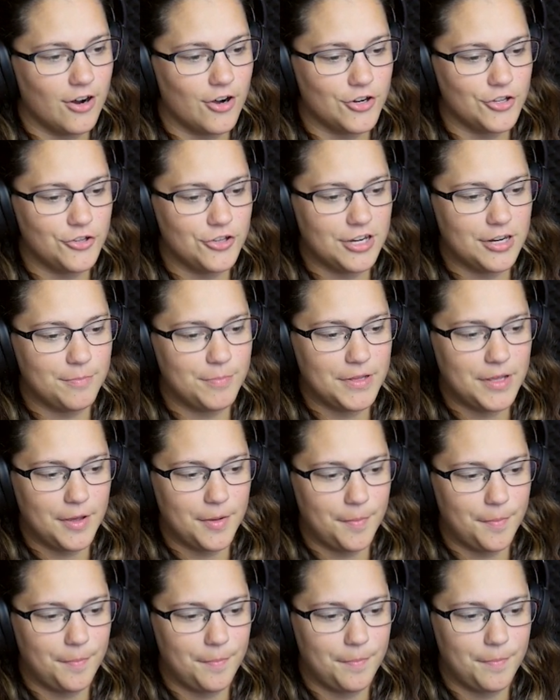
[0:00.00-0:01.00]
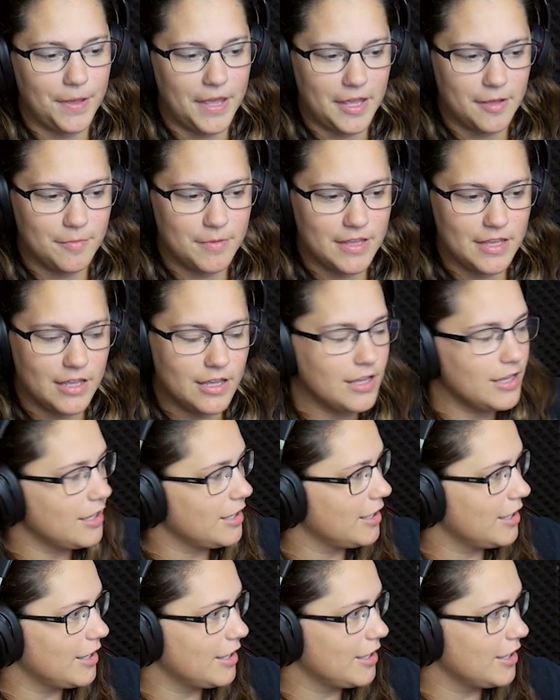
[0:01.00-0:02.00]
Are you vehicle. Gonna be a baby?
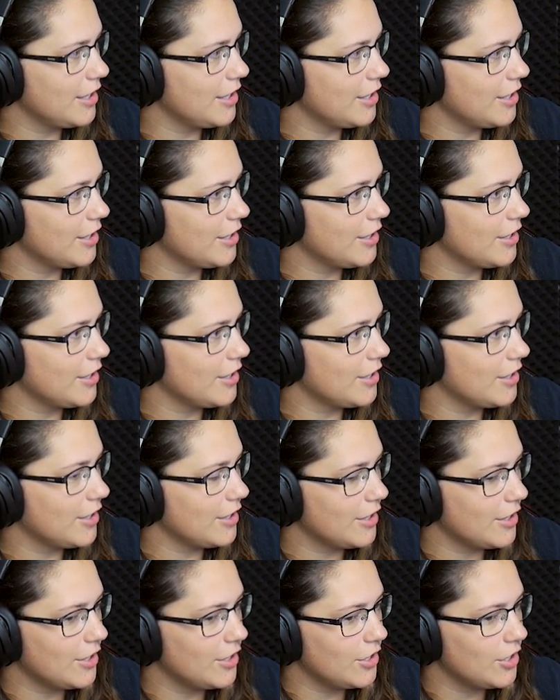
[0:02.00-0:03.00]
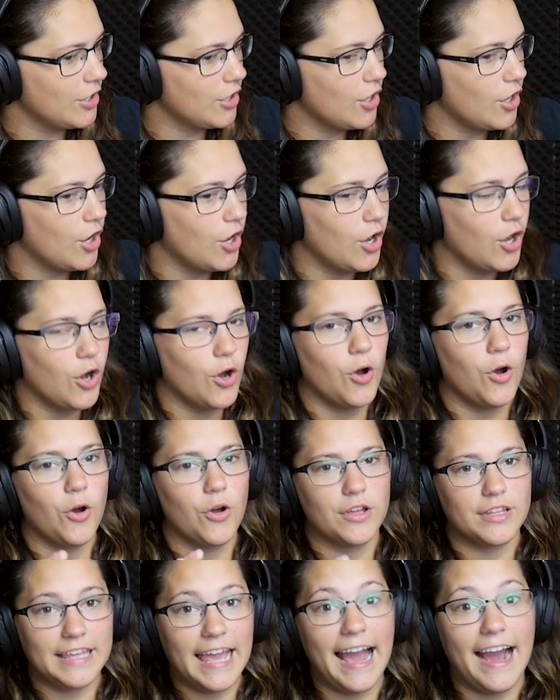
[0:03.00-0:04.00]
Wait, wait, wait, wait, Jen. There's a vehicle and a pet.
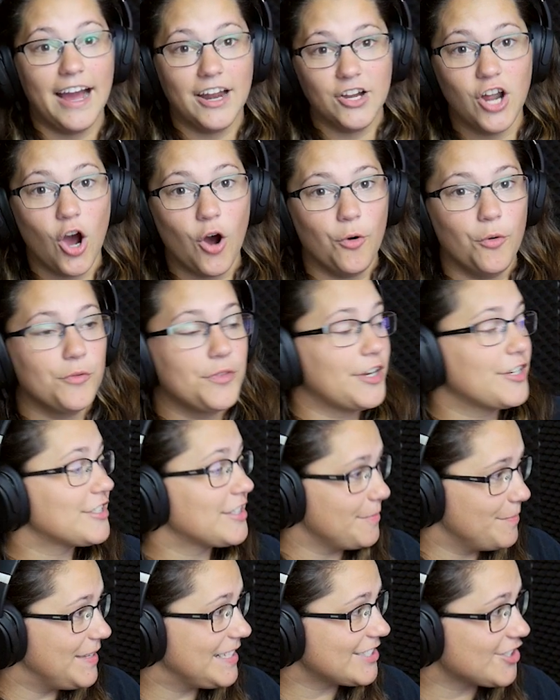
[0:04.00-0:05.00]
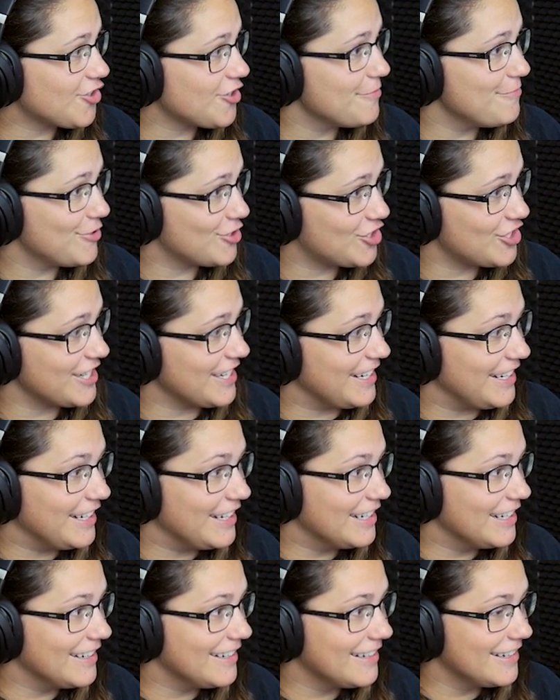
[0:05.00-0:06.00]
Yeah, What'd you I say? know. There's the Mystery
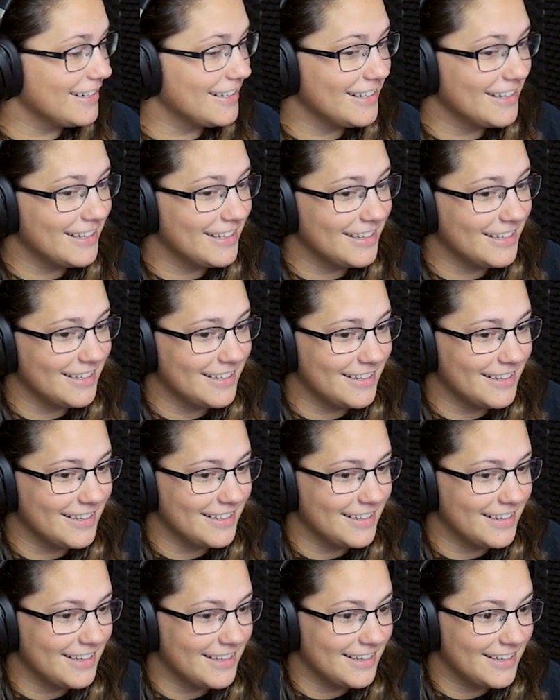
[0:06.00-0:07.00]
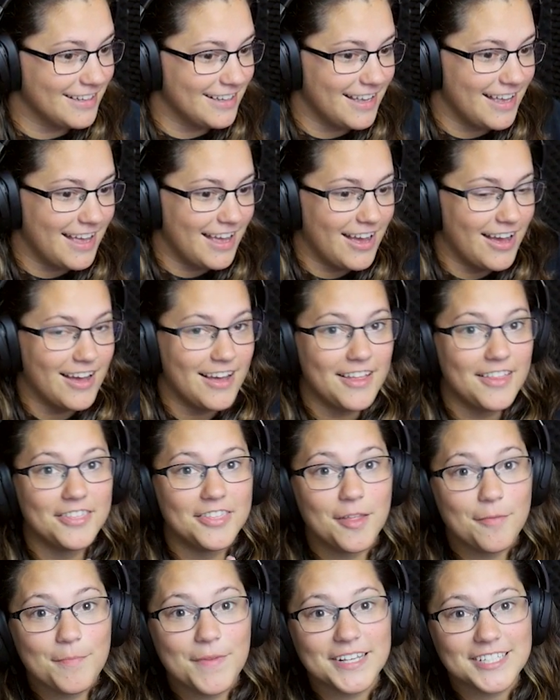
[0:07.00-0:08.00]
Machine. Huh?
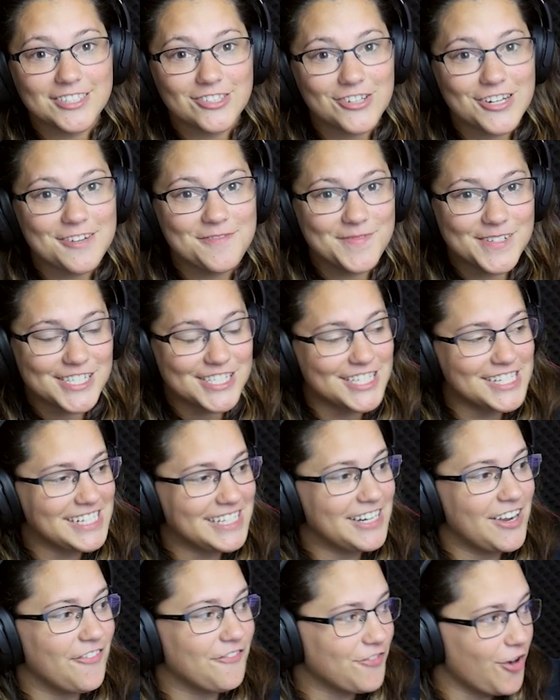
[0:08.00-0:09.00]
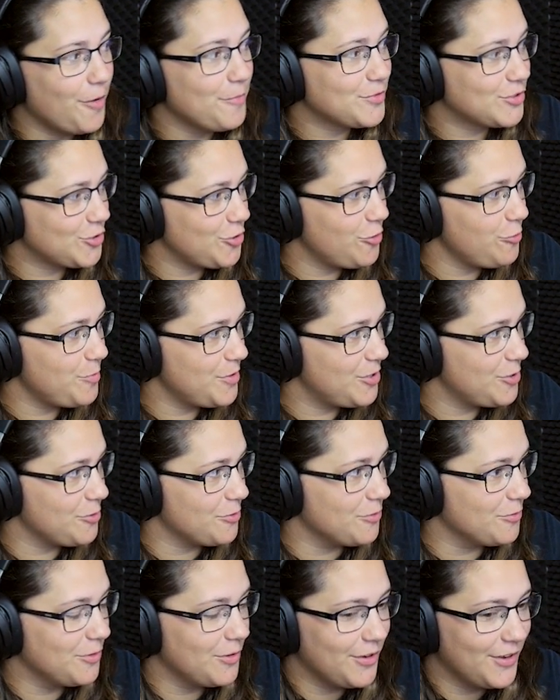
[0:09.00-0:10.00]
The Mystery Machine from
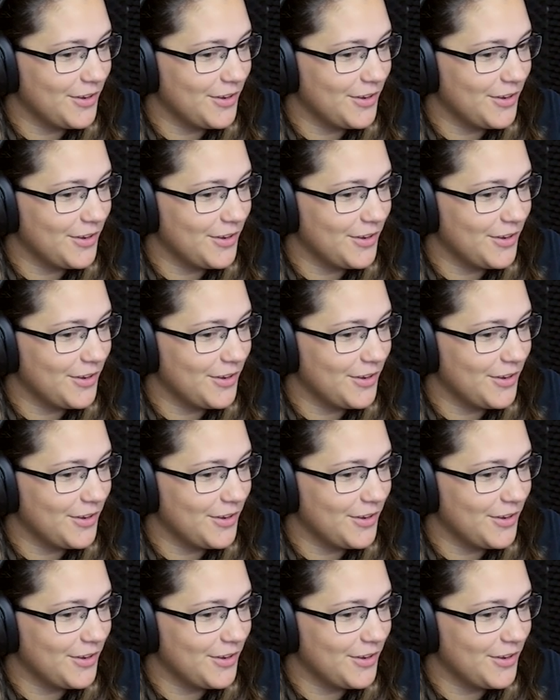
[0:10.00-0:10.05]
Scooby-Doo.